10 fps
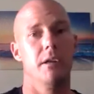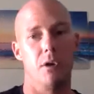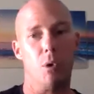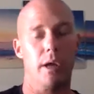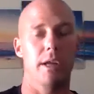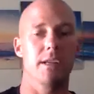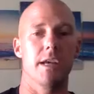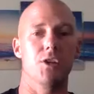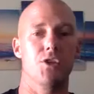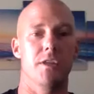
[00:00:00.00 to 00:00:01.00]

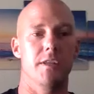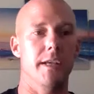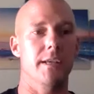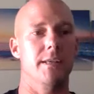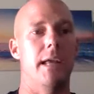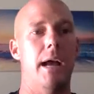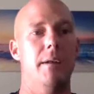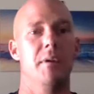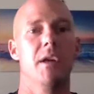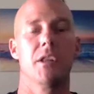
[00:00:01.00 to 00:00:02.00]
organizations, is that
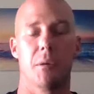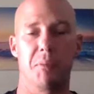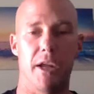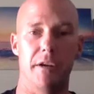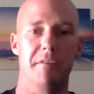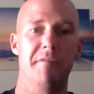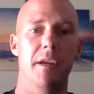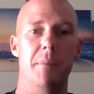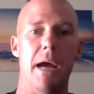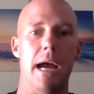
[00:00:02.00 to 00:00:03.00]
the player
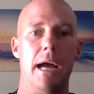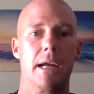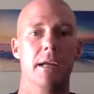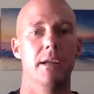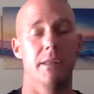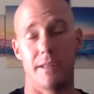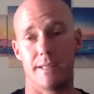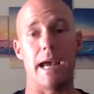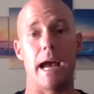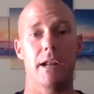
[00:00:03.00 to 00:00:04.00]
feedback, the
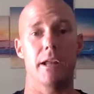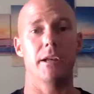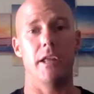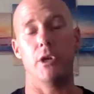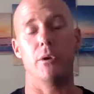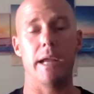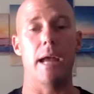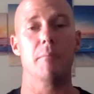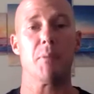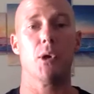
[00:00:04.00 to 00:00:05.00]
data that you
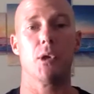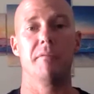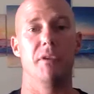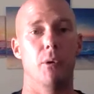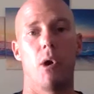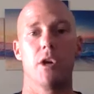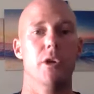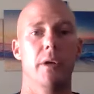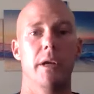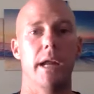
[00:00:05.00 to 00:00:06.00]
can pull if you are
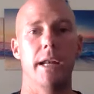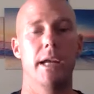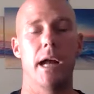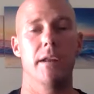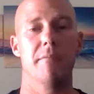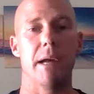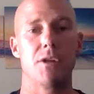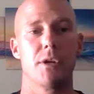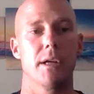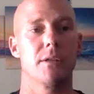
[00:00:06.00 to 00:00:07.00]
doing any kind of
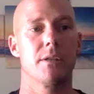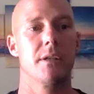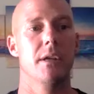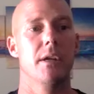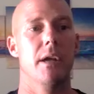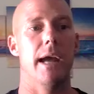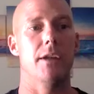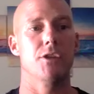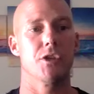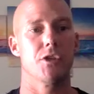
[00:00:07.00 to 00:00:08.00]
metrics,
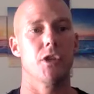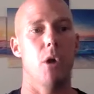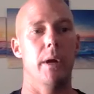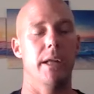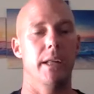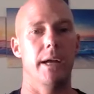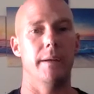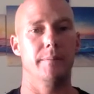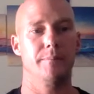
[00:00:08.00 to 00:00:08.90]
and just knowing that,